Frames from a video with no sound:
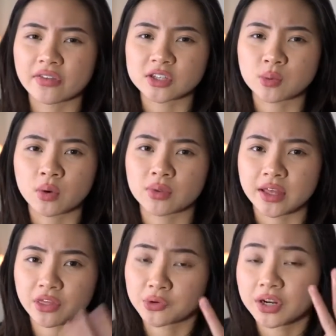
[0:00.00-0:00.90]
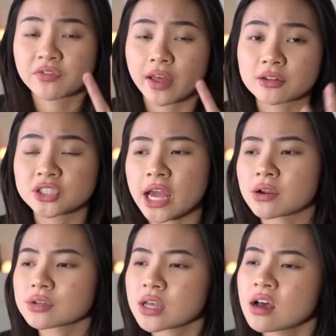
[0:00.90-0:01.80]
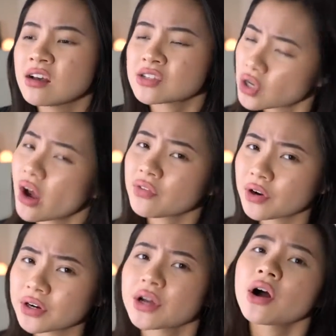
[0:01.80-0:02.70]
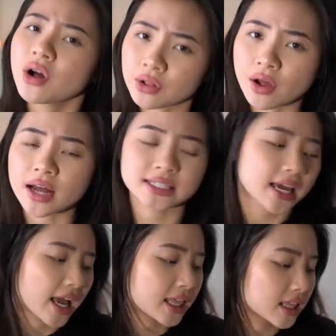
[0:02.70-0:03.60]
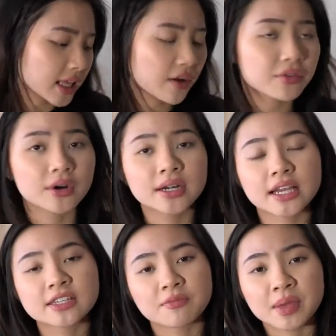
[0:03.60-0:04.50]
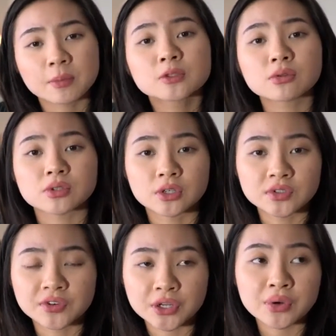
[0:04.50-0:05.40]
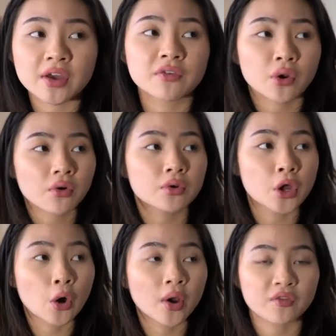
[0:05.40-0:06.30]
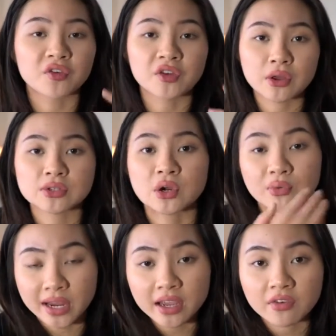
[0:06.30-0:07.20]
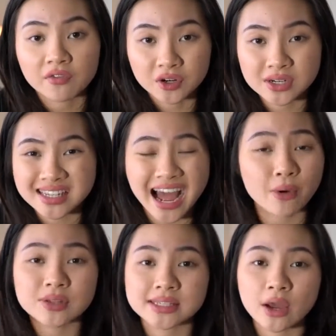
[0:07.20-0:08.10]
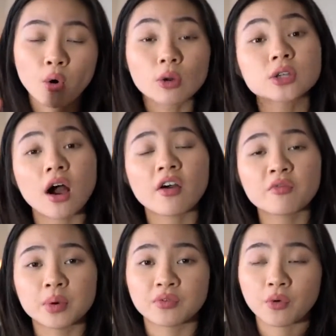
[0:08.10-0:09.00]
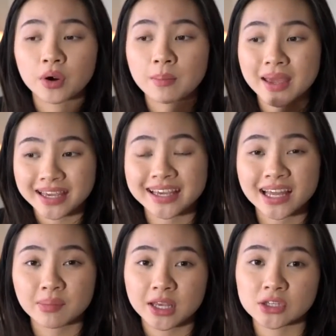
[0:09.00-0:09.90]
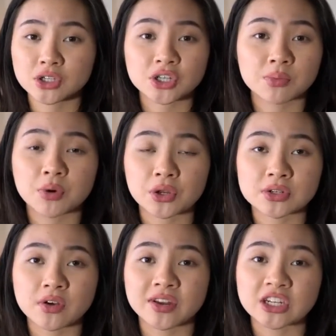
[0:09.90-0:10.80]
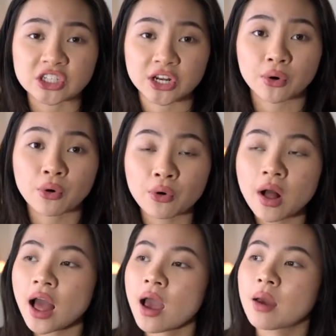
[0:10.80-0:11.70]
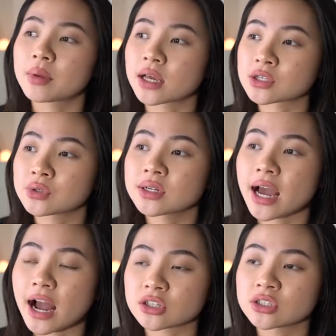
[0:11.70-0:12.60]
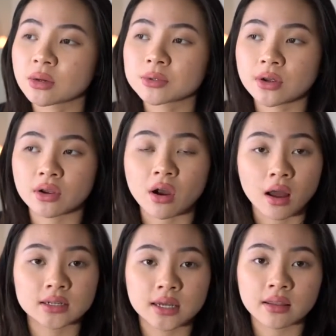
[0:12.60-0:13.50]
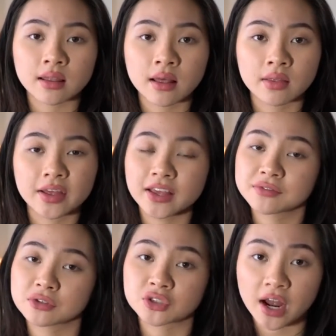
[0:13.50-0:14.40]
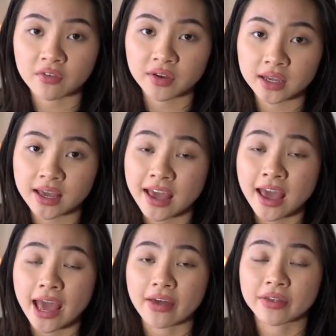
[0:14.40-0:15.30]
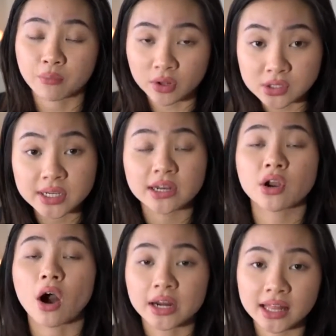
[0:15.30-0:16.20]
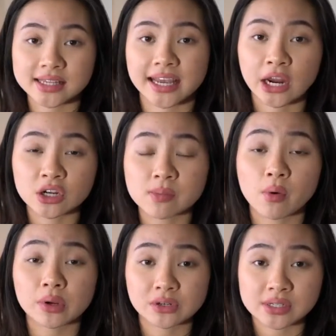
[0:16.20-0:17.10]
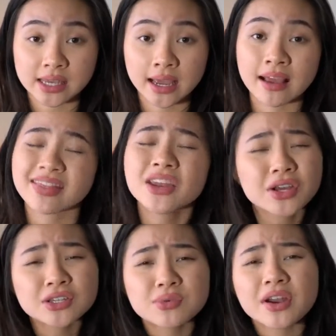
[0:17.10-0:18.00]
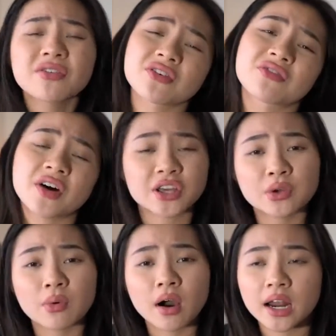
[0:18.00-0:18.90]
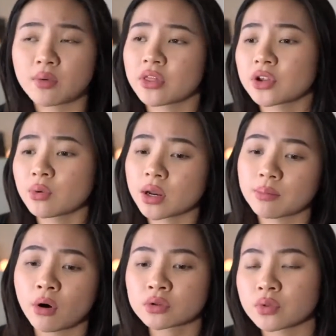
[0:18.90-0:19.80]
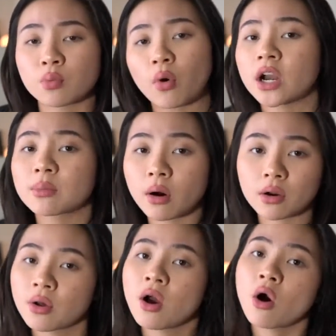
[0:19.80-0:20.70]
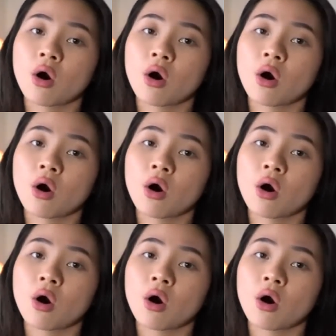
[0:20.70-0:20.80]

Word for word: at this point with like three failed channels. So I've learned a lot. And the thing I've learned is if people don't search for you, if you don't know if your video is gonna rank first, I would say hold off before making it, because you're just gonna put yourself in a shithole, because you need to actually double down on content that gives you traffic. And then once you get an audience that cares about what you're saying, then you can do whatever the f you want, whether you wanna pose with a water bottle